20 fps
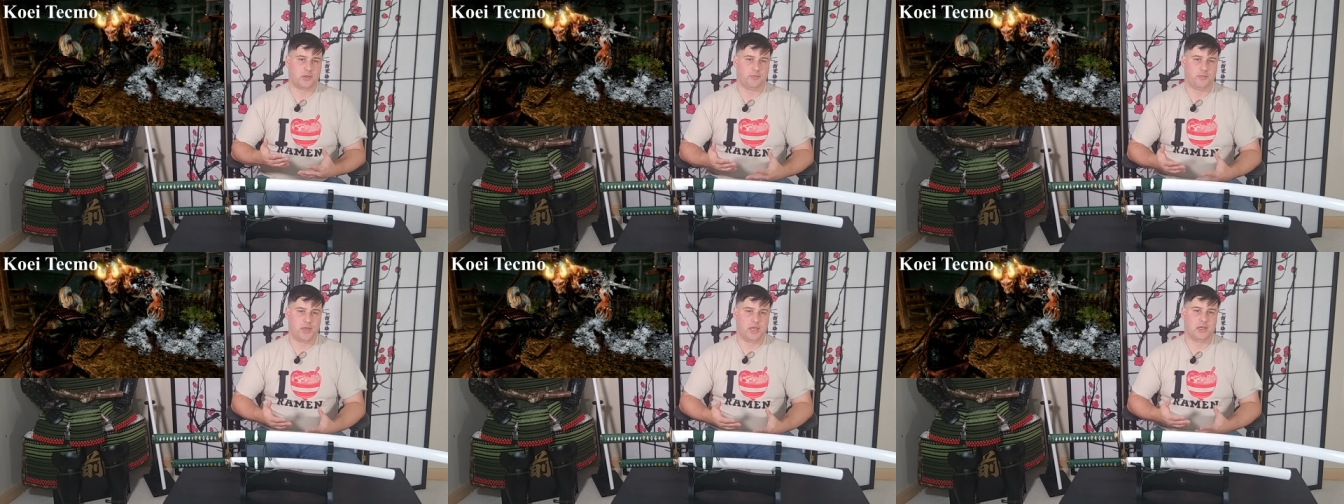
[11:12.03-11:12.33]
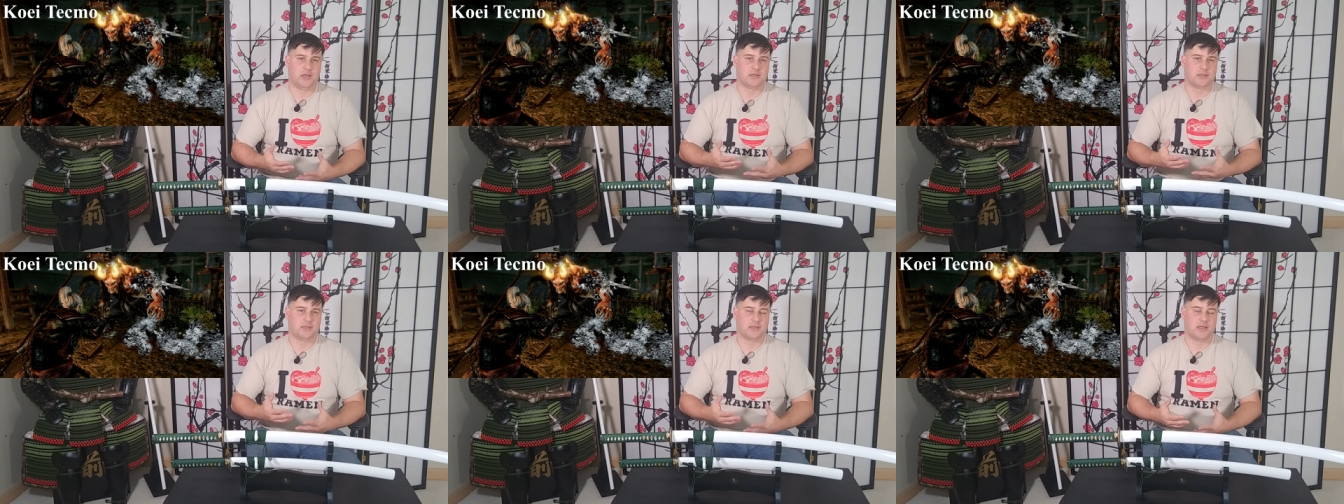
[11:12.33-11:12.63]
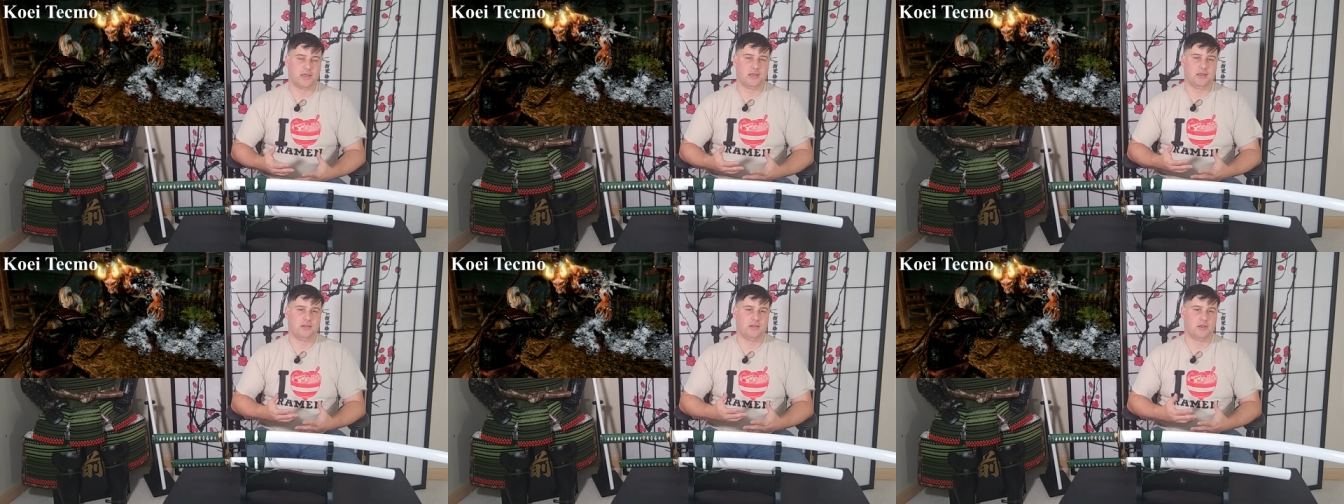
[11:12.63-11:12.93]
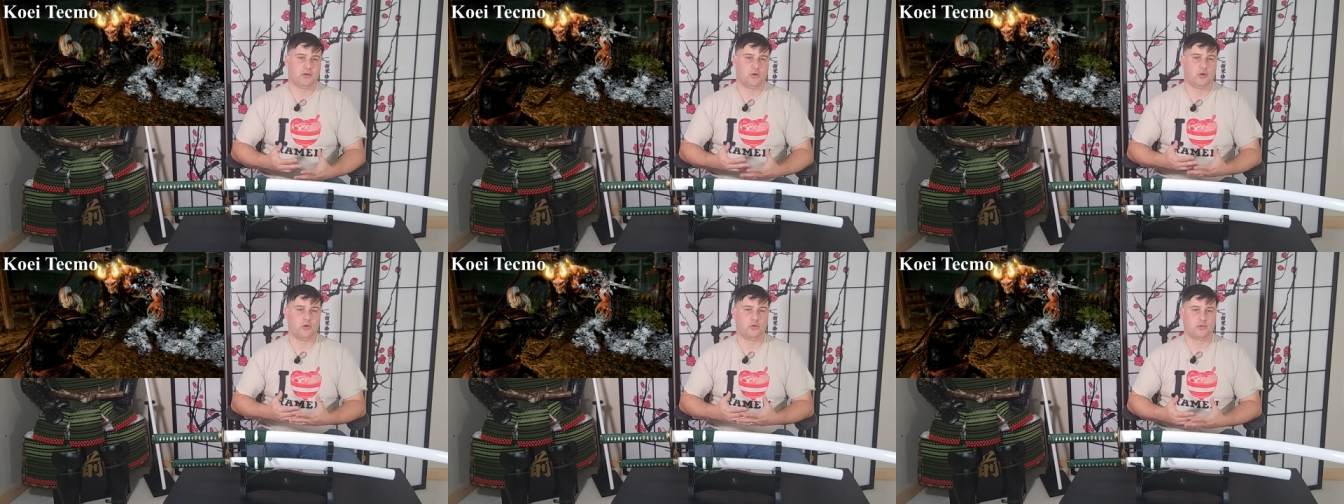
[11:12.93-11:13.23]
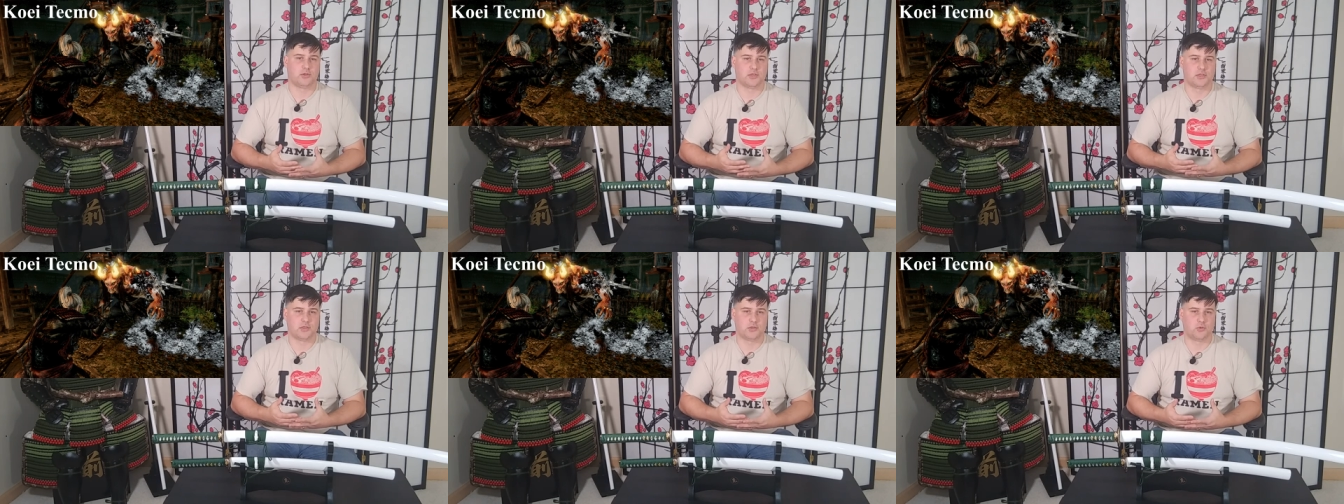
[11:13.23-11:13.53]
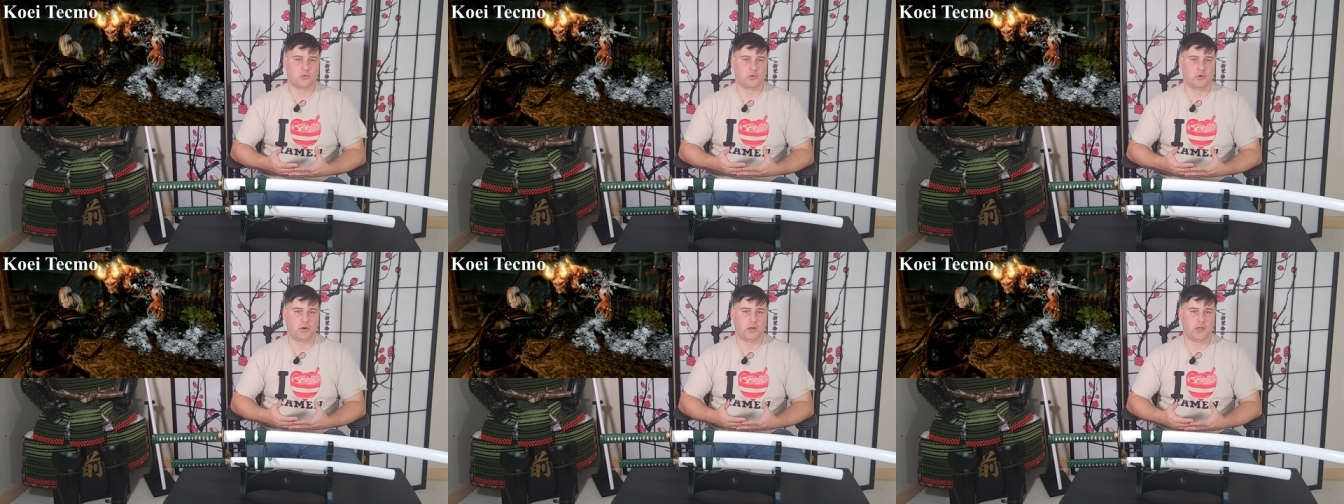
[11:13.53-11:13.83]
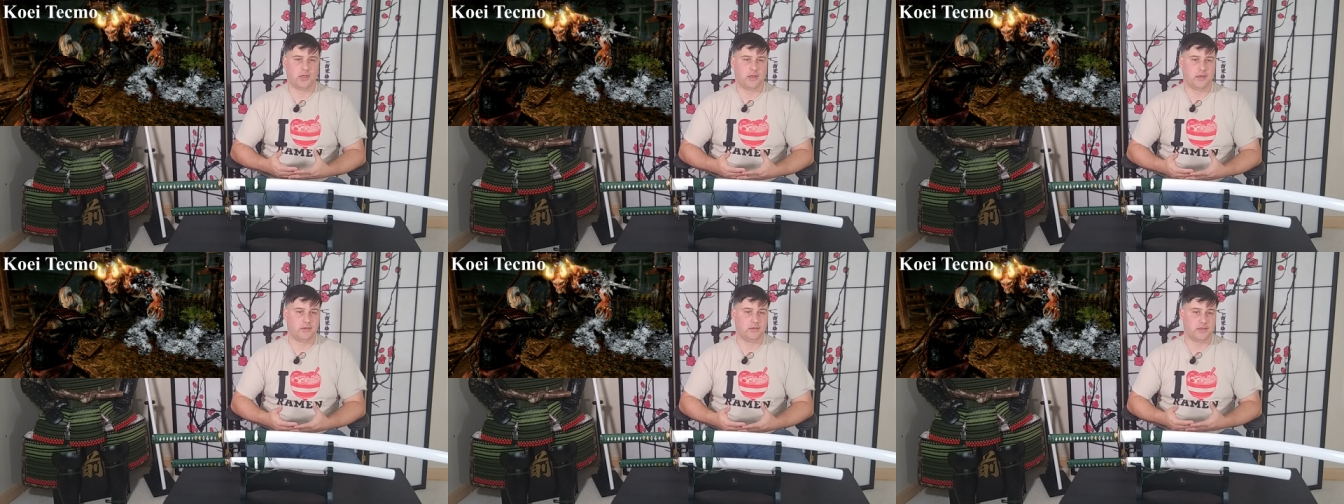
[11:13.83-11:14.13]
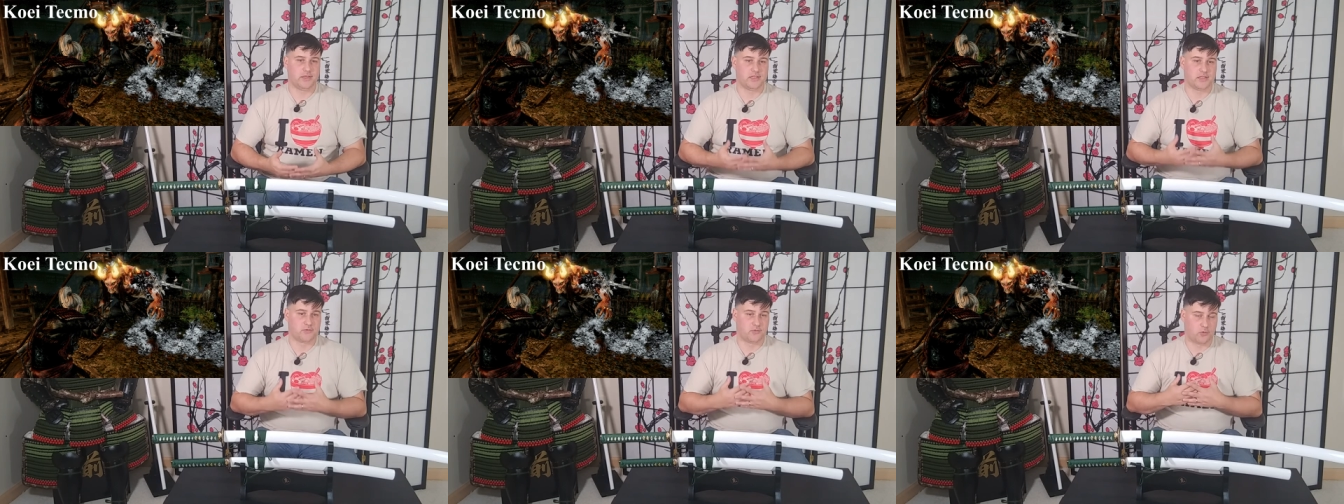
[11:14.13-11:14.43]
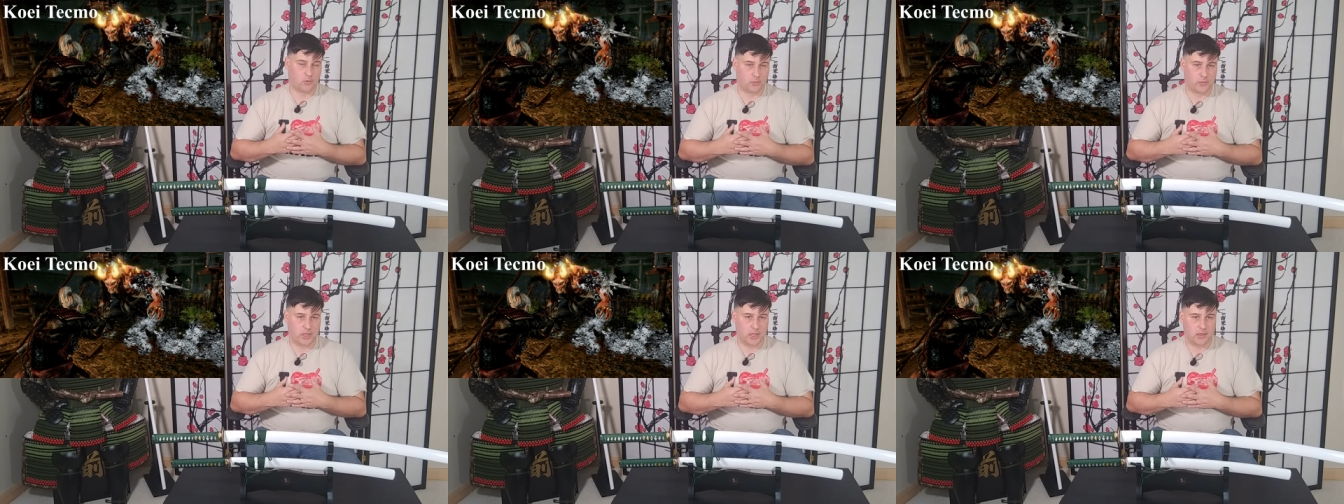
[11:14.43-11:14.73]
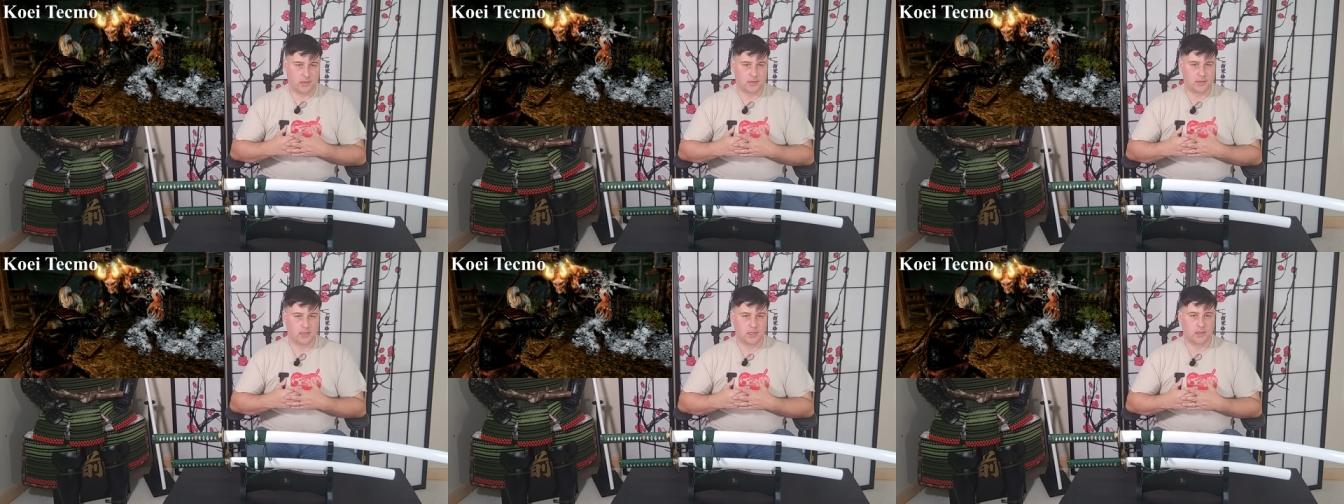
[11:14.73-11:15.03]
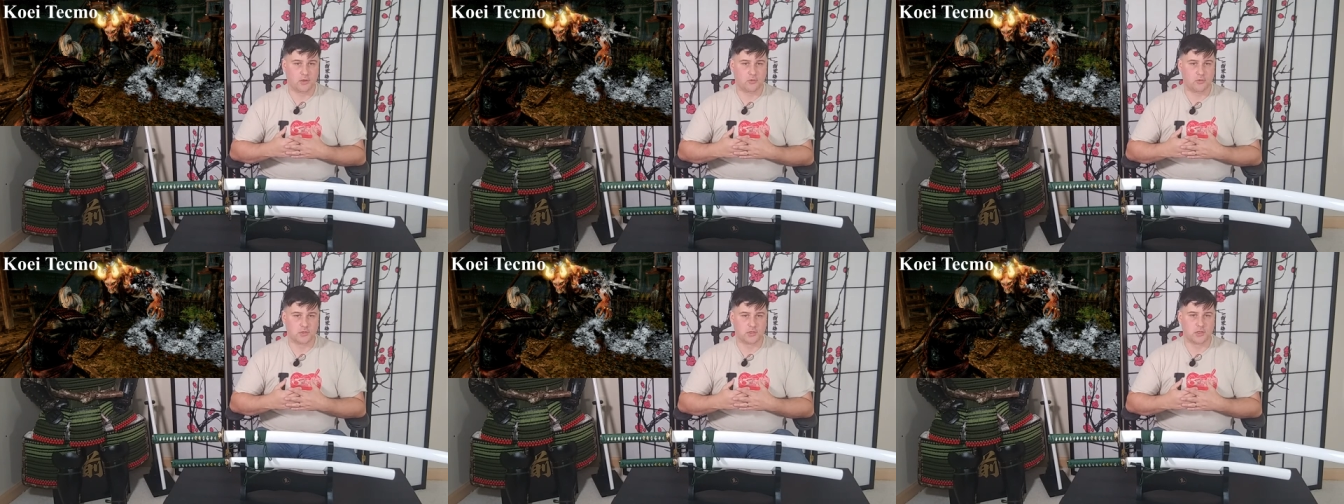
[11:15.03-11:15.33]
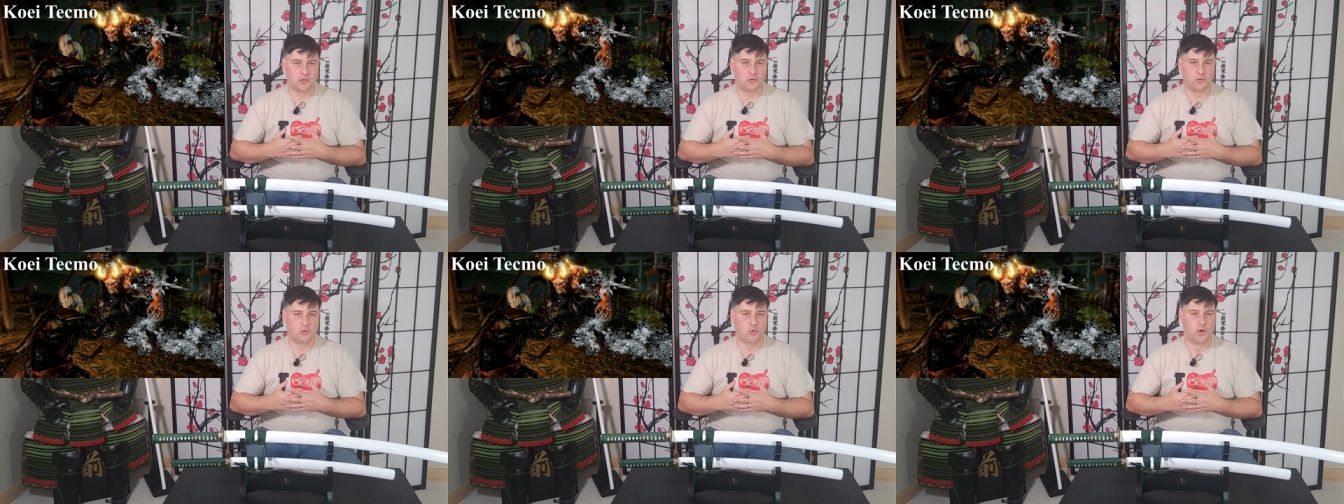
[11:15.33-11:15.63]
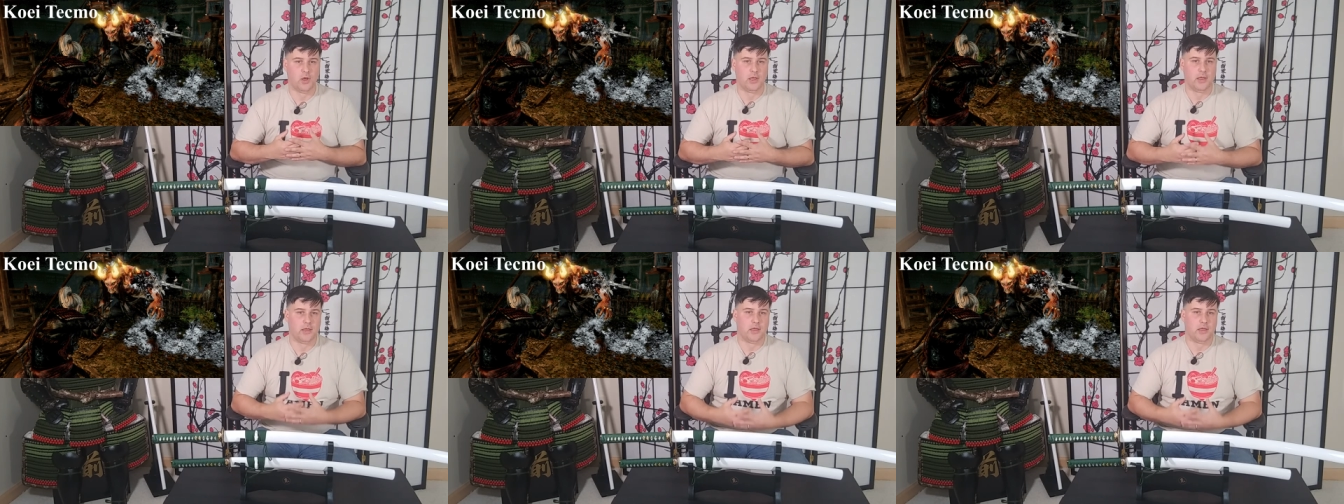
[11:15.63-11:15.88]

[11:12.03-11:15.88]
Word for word: the biggest thing that hurt the story, at least for me in Nioh 2,